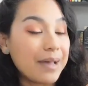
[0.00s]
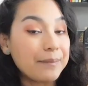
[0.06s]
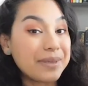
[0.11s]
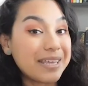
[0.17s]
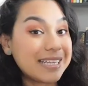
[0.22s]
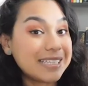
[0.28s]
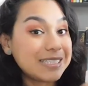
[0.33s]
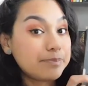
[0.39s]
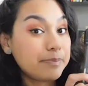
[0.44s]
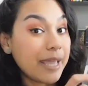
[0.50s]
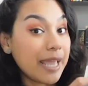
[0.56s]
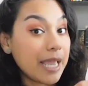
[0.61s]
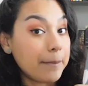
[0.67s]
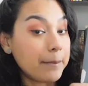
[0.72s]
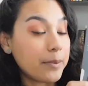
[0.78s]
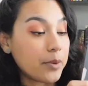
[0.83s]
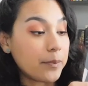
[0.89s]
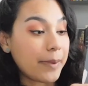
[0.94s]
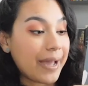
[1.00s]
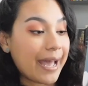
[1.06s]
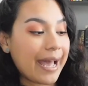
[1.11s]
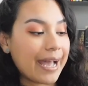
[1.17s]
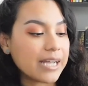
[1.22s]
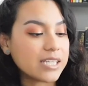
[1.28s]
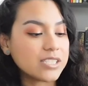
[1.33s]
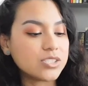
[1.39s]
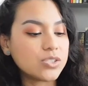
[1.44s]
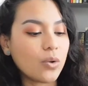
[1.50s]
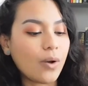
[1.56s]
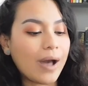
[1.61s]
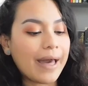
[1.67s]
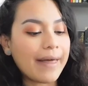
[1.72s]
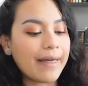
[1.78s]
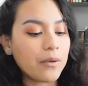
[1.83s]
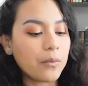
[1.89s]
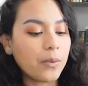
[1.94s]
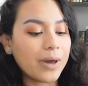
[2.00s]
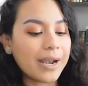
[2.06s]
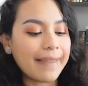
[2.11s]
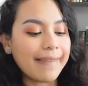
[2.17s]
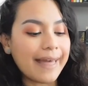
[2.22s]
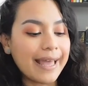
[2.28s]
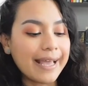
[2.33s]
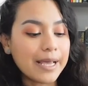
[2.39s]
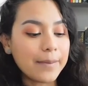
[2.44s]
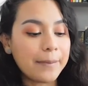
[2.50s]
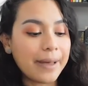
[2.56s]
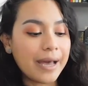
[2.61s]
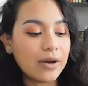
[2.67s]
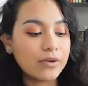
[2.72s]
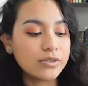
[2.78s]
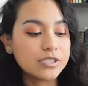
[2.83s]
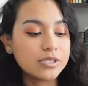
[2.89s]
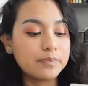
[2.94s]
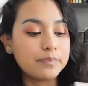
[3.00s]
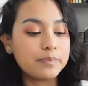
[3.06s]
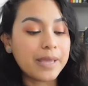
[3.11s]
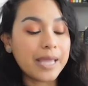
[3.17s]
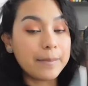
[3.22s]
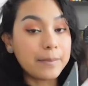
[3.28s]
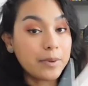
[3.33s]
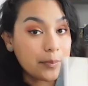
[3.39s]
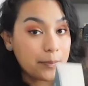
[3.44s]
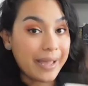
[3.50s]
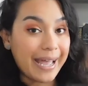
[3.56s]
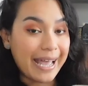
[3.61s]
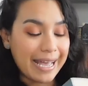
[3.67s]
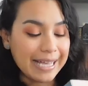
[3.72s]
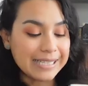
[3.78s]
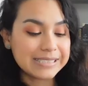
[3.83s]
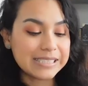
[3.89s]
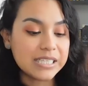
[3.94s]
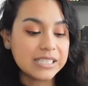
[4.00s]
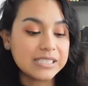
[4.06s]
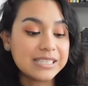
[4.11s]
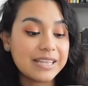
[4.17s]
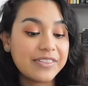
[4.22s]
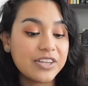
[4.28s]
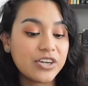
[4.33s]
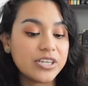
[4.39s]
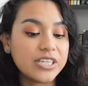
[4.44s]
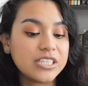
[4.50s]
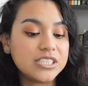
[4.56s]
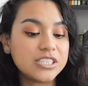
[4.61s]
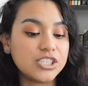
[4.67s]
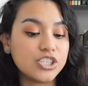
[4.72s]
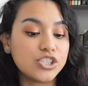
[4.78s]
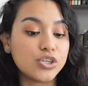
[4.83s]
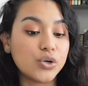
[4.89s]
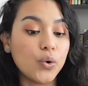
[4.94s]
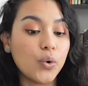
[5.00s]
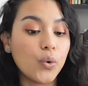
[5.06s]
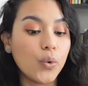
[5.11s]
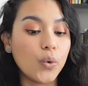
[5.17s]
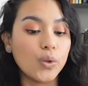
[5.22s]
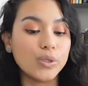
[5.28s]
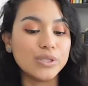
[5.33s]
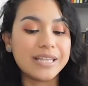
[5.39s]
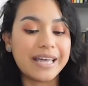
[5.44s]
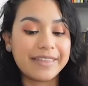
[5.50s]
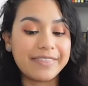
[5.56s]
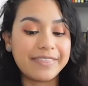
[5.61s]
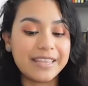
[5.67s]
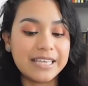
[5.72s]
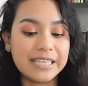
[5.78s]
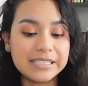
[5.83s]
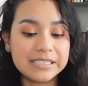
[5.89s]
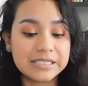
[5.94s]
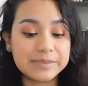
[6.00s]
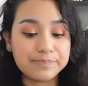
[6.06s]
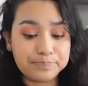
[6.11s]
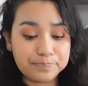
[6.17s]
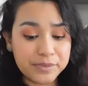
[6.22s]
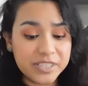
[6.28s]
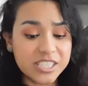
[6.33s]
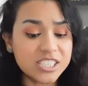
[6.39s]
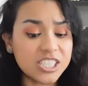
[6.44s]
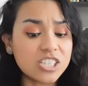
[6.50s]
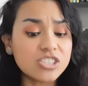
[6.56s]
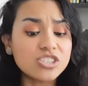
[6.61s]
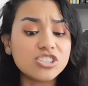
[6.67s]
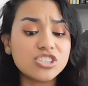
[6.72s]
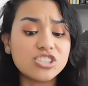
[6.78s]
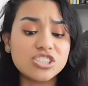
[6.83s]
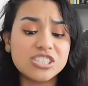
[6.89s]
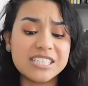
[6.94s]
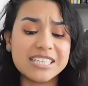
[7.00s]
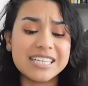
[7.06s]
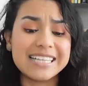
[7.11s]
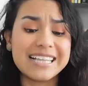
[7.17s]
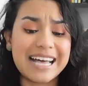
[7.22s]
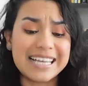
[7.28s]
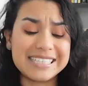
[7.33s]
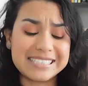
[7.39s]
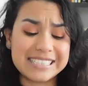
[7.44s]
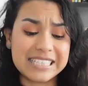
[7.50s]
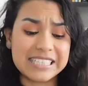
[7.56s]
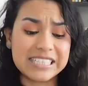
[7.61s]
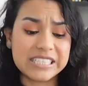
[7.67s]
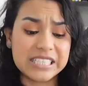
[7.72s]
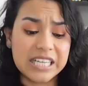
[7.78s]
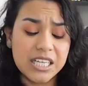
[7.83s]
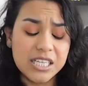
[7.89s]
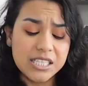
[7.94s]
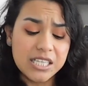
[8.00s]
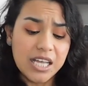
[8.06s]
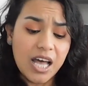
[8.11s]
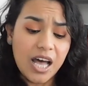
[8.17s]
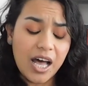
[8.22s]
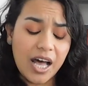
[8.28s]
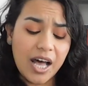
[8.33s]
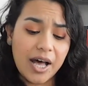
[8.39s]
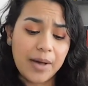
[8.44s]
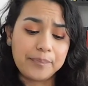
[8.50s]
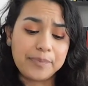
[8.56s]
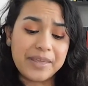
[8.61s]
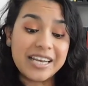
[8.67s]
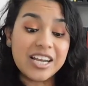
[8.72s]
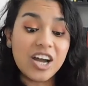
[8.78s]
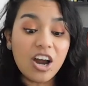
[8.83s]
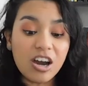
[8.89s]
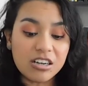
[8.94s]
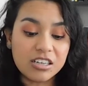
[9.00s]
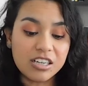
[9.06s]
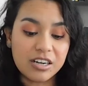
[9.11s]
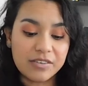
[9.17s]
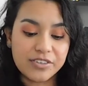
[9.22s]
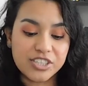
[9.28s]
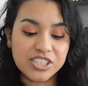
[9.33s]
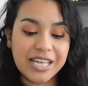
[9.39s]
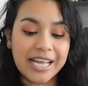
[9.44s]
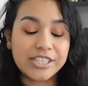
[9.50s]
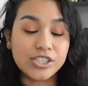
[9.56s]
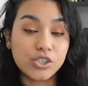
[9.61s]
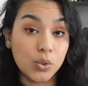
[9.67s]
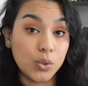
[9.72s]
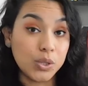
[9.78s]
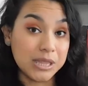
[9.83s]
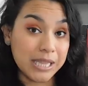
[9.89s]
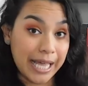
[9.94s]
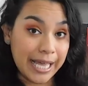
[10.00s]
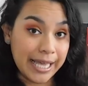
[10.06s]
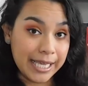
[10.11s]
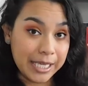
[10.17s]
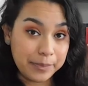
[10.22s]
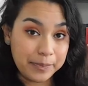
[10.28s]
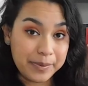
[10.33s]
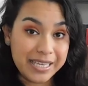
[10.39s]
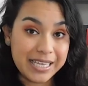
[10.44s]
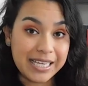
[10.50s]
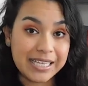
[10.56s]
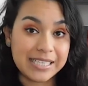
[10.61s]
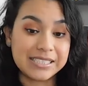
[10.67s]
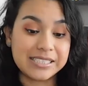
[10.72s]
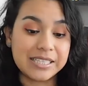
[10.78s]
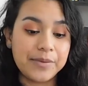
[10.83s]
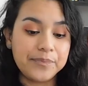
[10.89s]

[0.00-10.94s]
It is paperback, so what I like about paperbacks is that they're easier to hold. Like these chunksters and classic in hardcovers I don't like, because